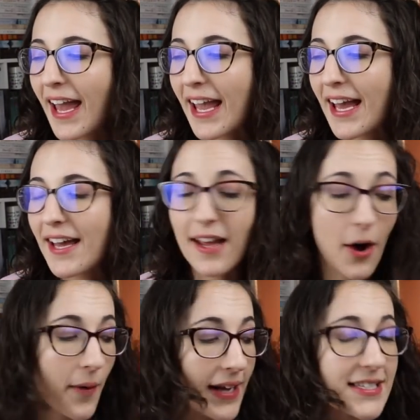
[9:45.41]
And
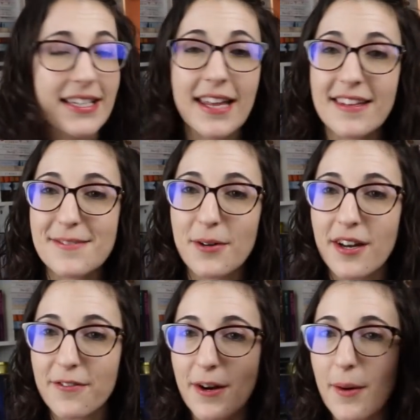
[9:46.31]
oh, I did get this
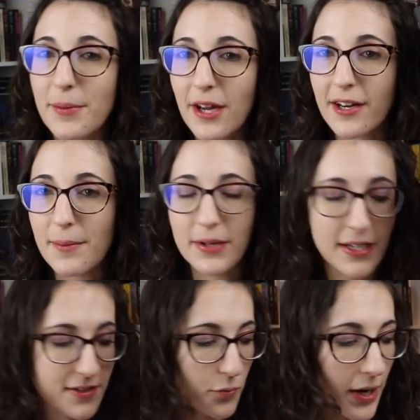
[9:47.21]
one from a PR
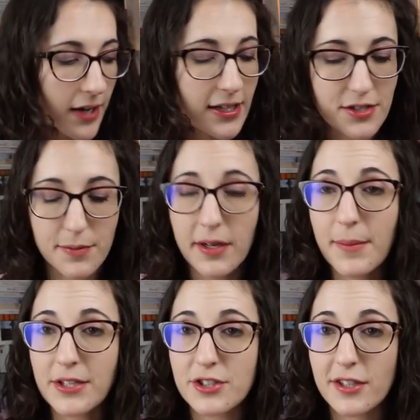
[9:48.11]
company as well. I just want
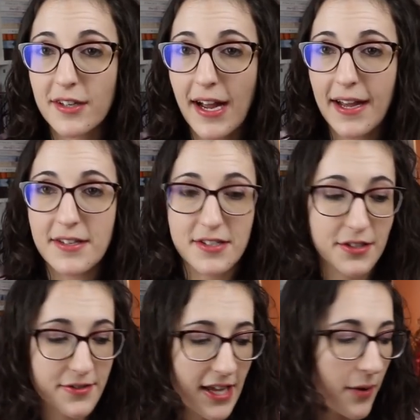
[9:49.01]
to make sure I
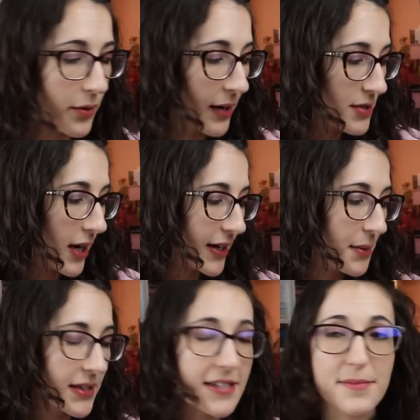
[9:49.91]
disclose that when I'm talking
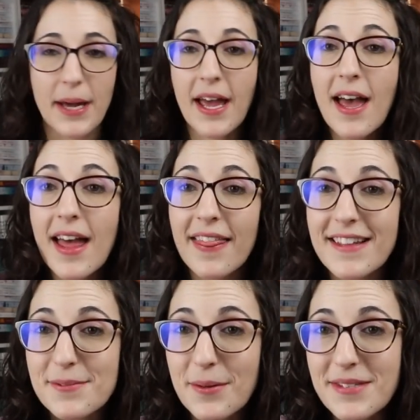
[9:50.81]
about these. But
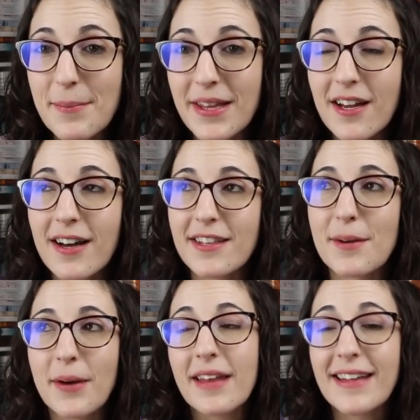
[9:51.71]
this one was sent by the
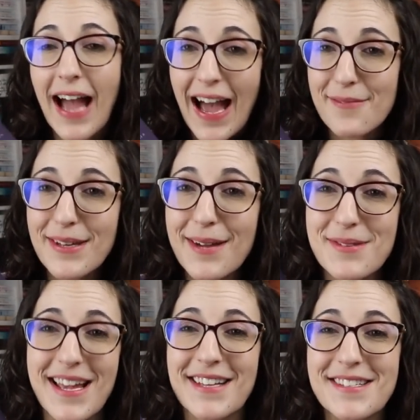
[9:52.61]
author. But like, I've been
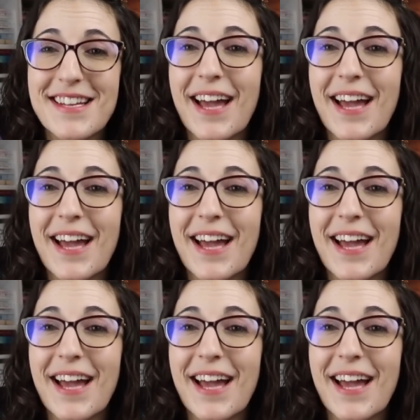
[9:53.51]
obsessed.